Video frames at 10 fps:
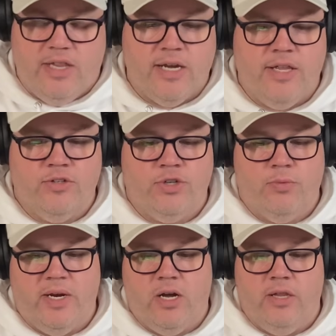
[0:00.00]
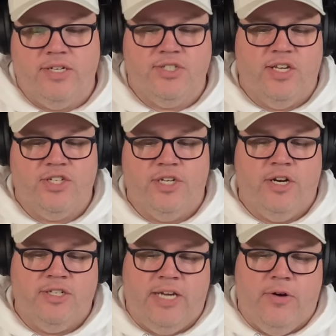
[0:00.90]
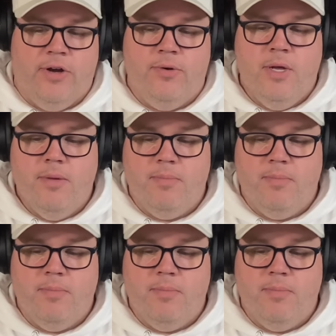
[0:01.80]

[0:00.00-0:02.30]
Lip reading: lucky there's no recall legislation in Ontario,